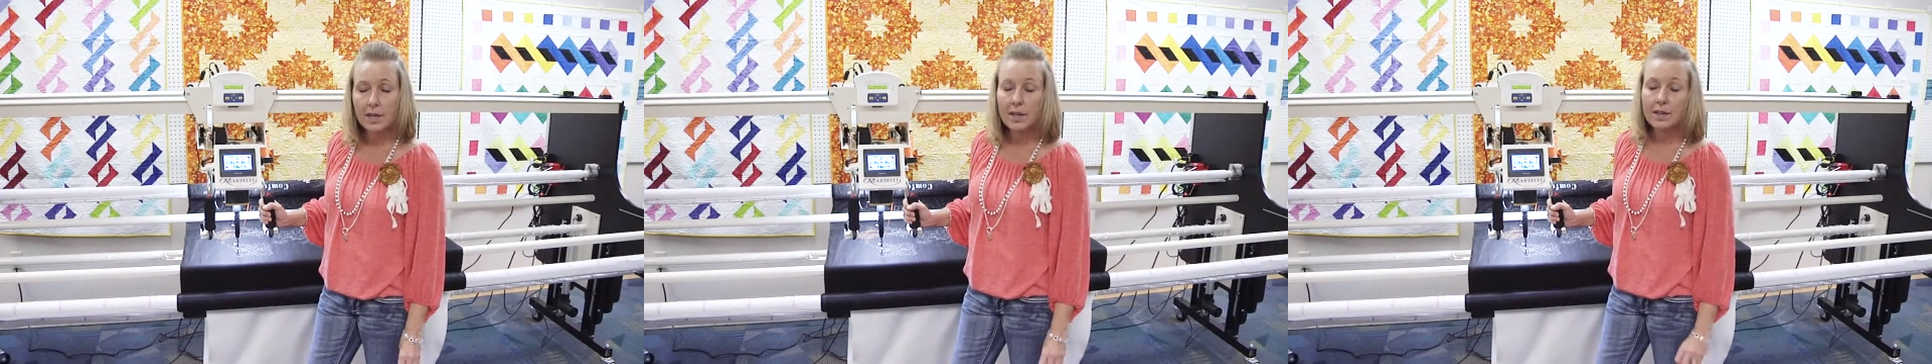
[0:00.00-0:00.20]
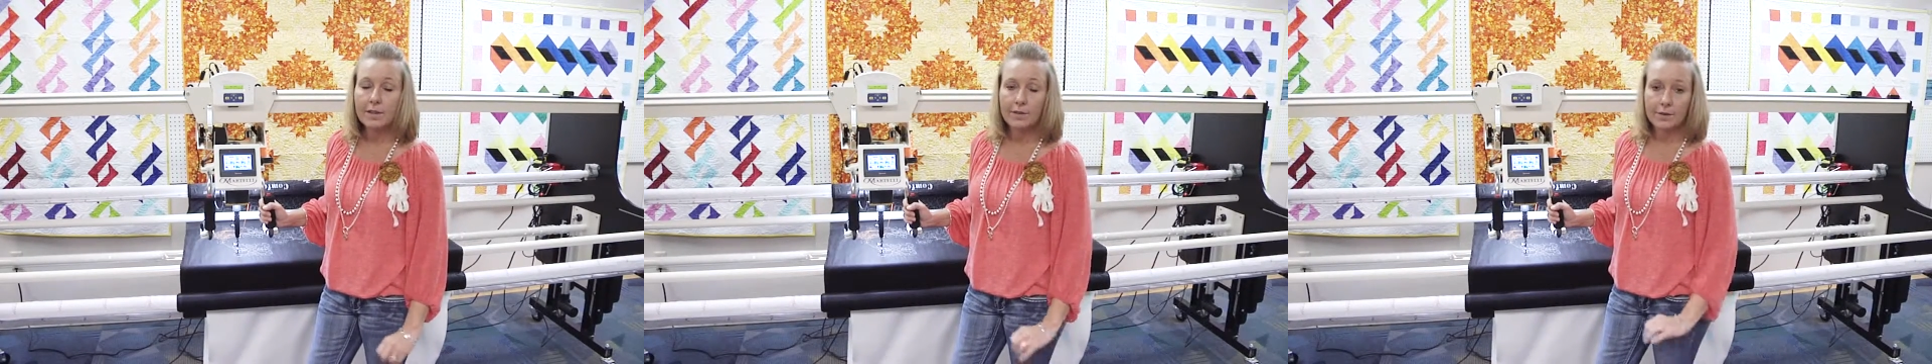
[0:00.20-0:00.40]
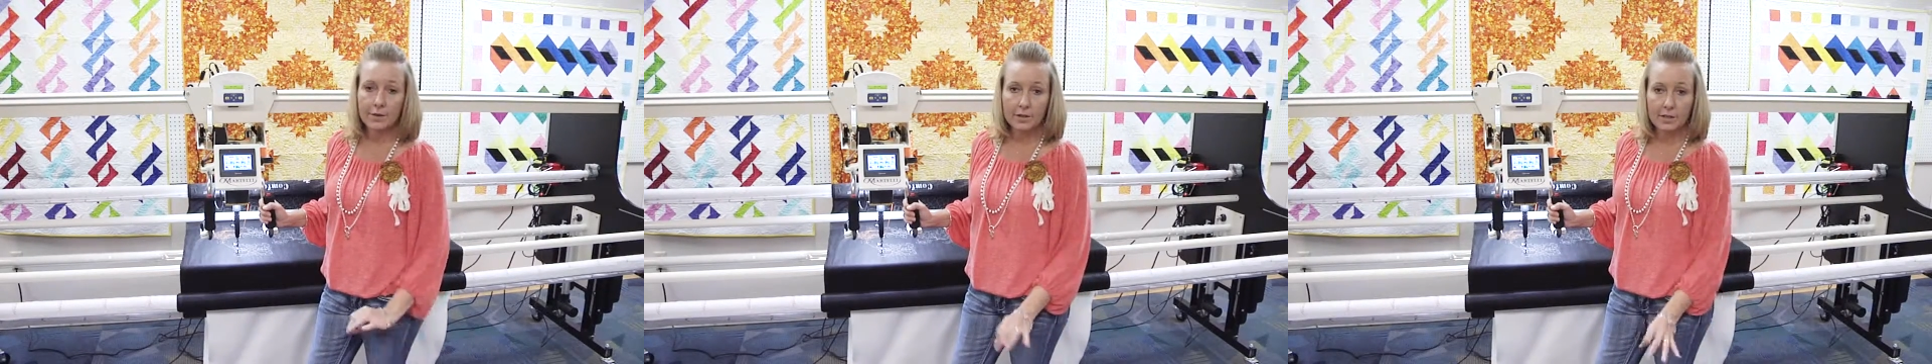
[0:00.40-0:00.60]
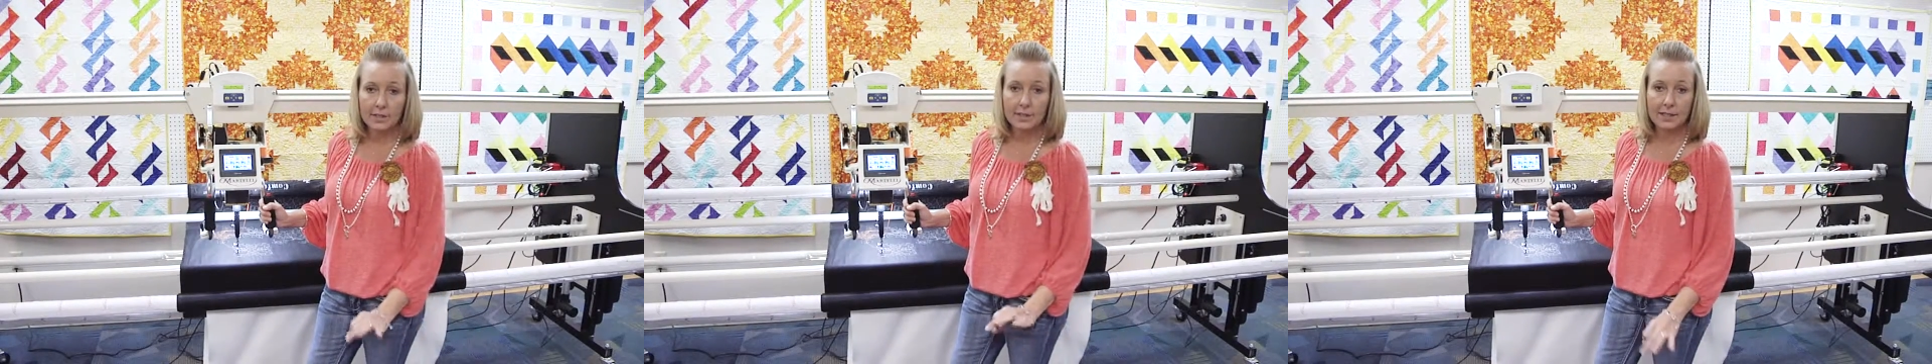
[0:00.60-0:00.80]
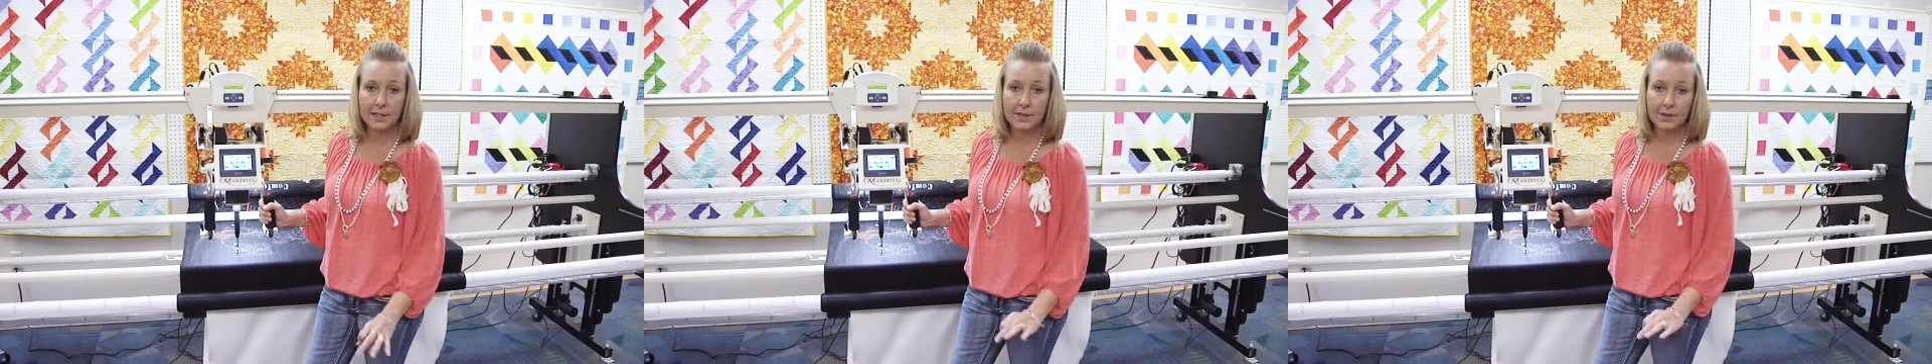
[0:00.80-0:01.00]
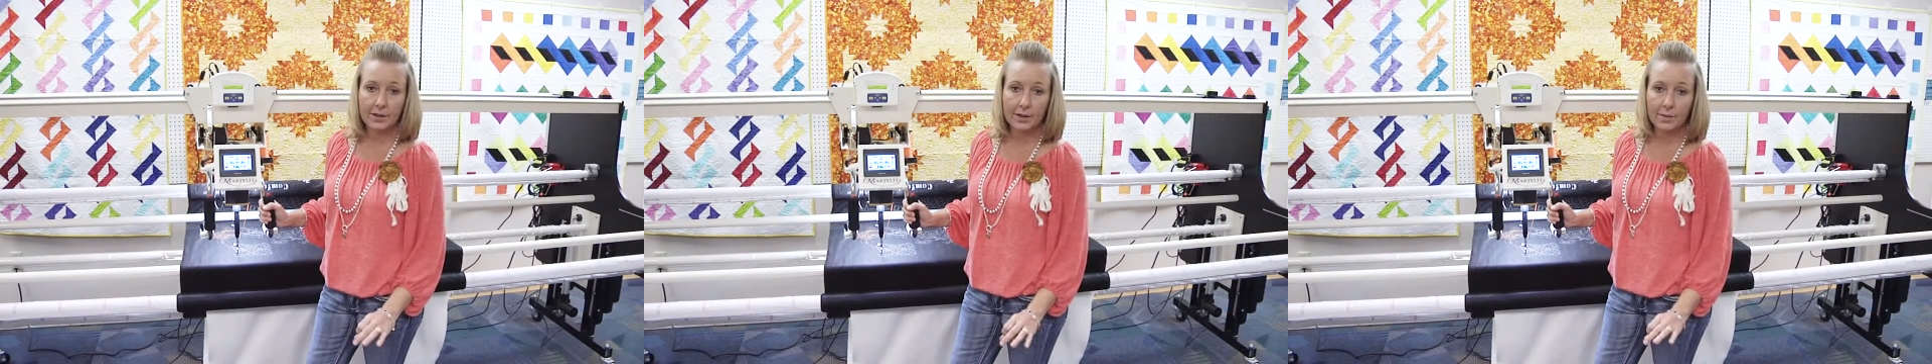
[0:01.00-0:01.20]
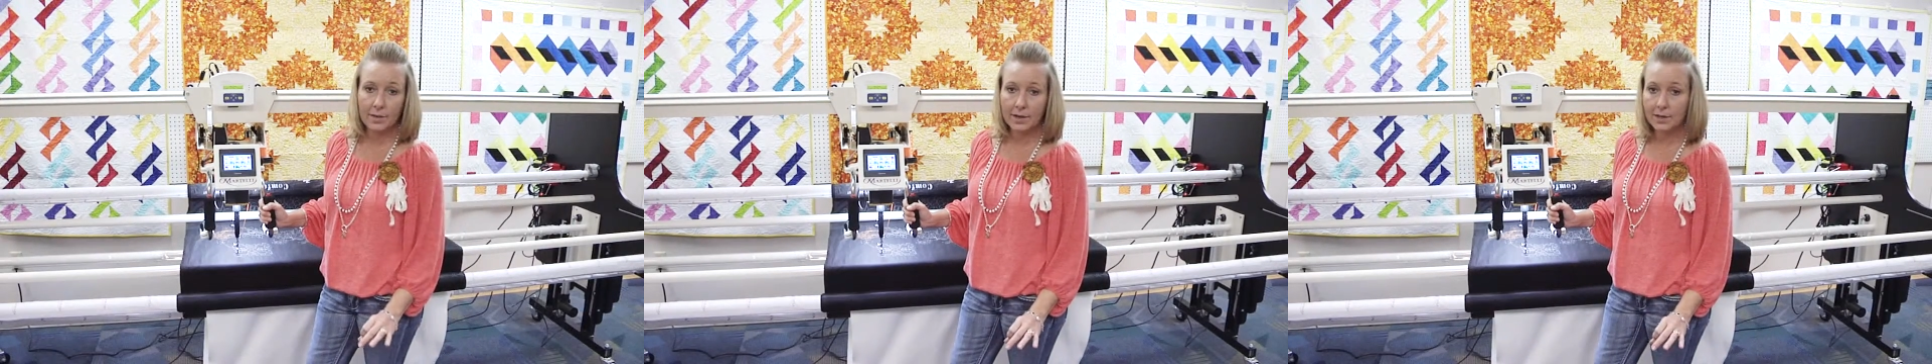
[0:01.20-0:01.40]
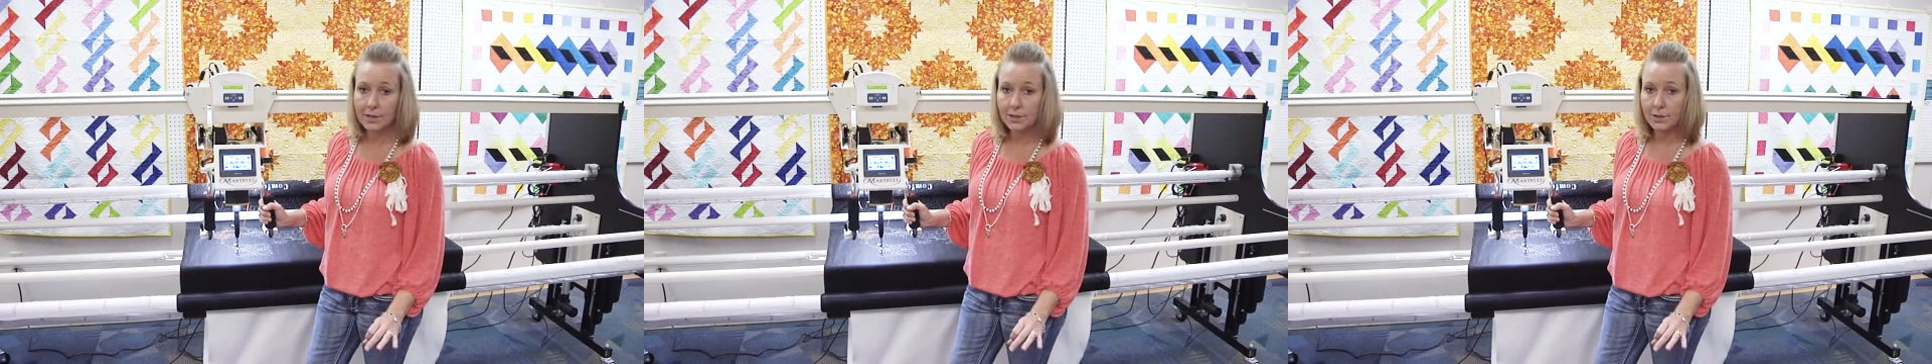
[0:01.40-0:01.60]
the first thing that you're going to
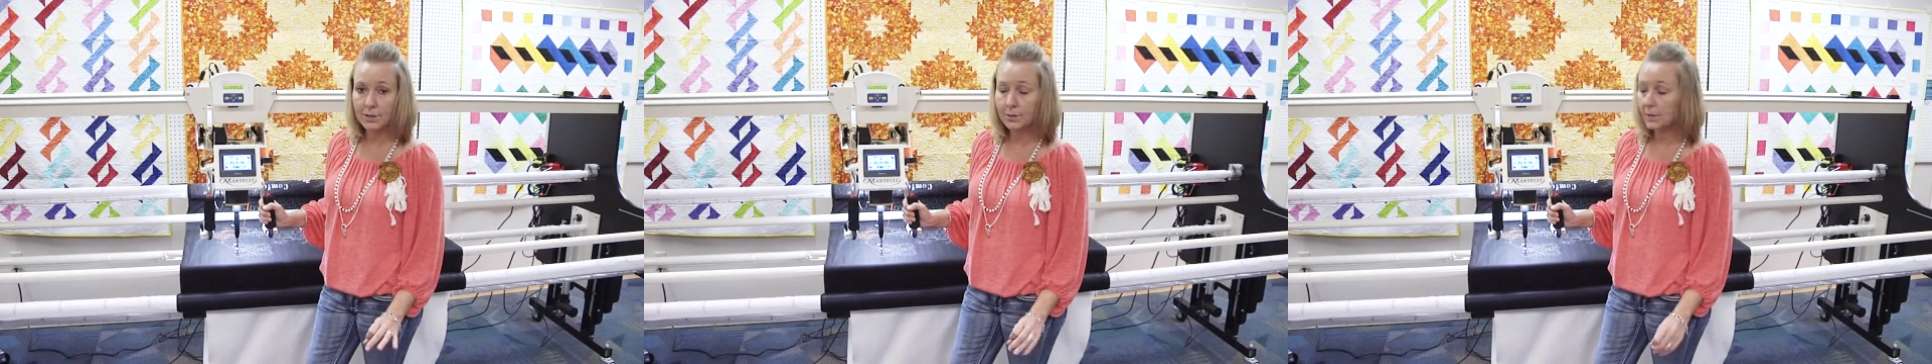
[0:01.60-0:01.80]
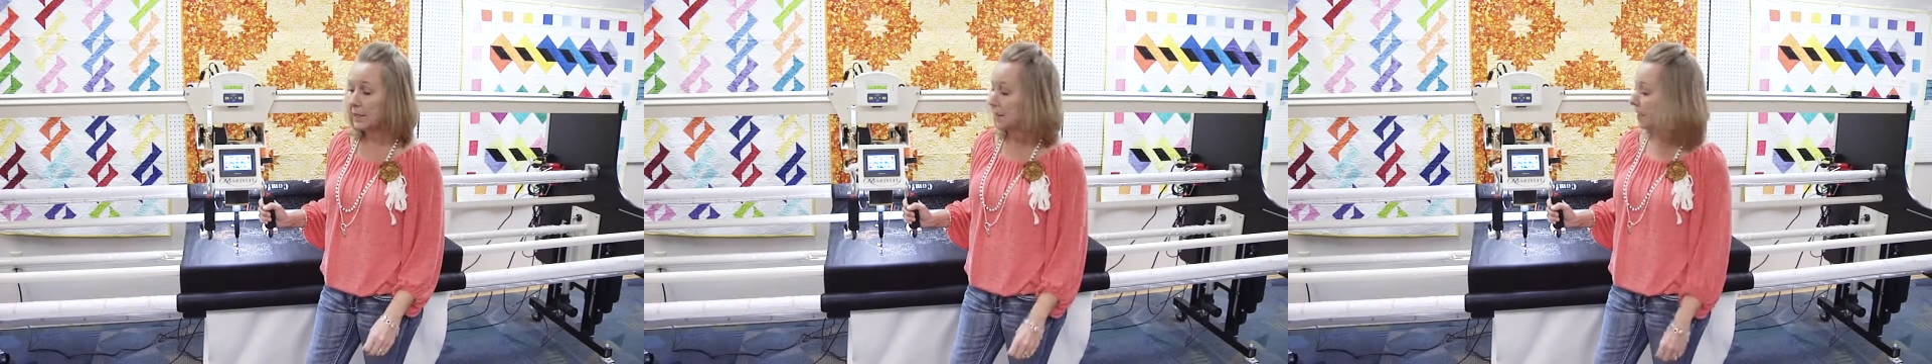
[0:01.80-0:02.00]
want to do